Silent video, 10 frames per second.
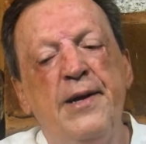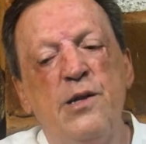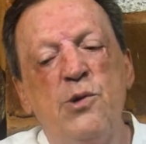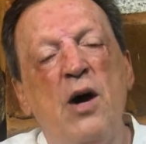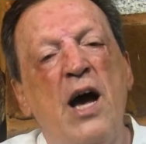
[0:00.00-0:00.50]

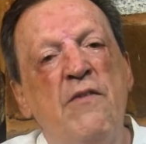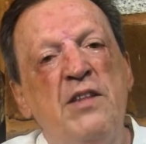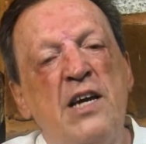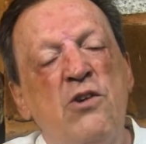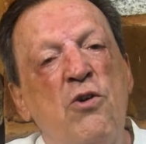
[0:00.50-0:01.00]
So I have
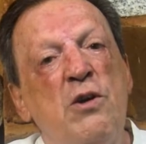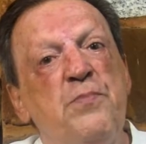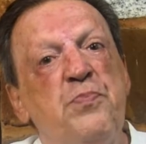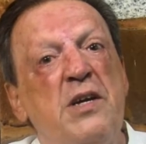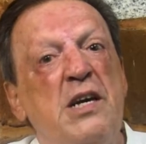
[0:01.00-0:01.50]
an anger.
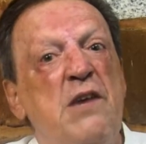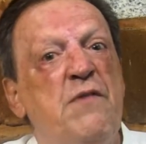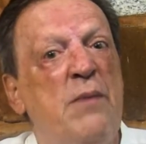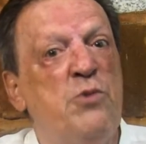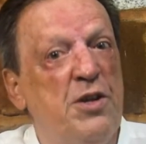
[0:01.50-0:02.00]
If
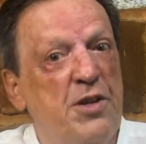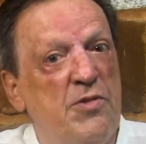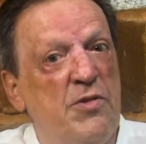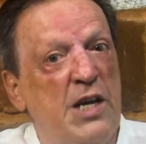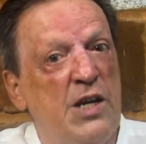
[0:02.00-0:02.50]
I'm not
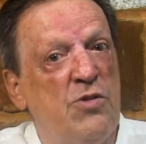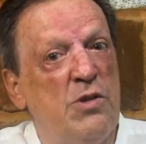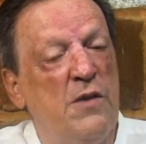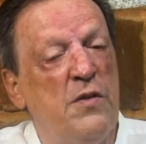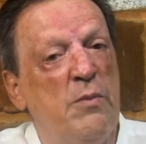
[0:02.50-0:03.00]

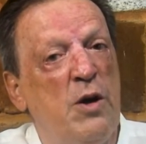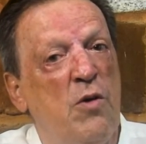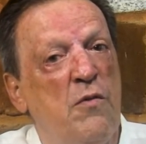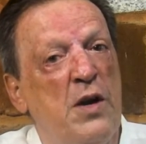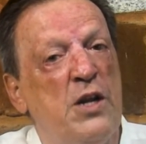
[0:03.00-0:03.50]
educated, if I'm
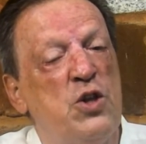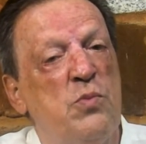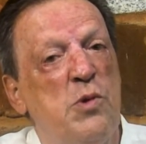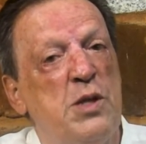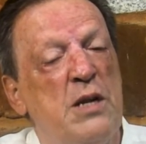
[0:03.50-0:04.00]
a French
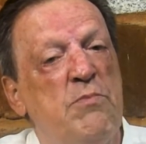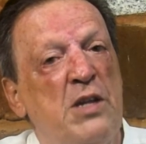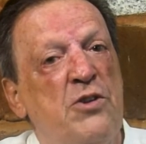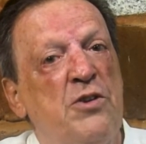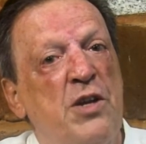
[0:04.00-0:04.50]
Muslim
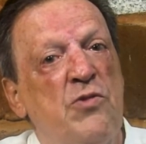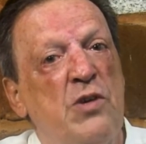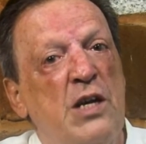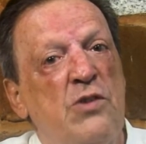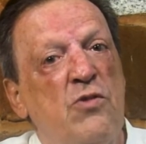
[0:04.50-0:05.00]
but not
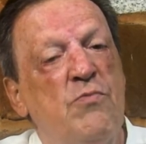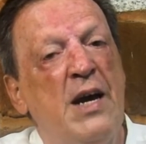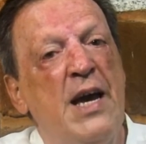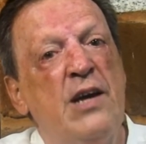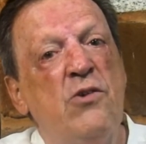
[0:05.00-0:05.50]
educated,
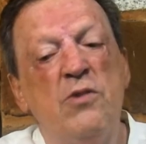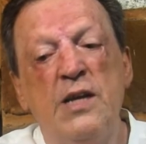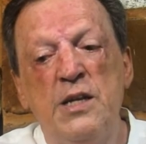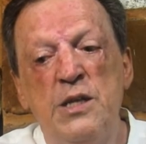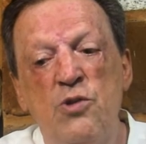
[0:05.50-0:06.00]
my anger
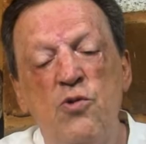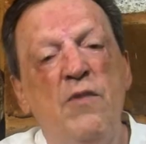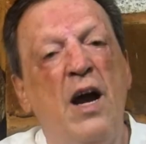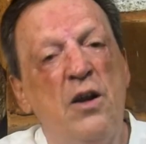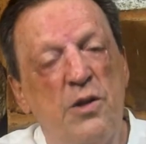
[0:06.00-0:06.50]
gets into
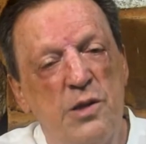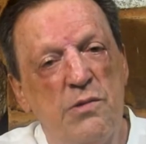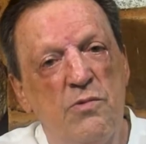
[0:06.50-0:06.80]
violence.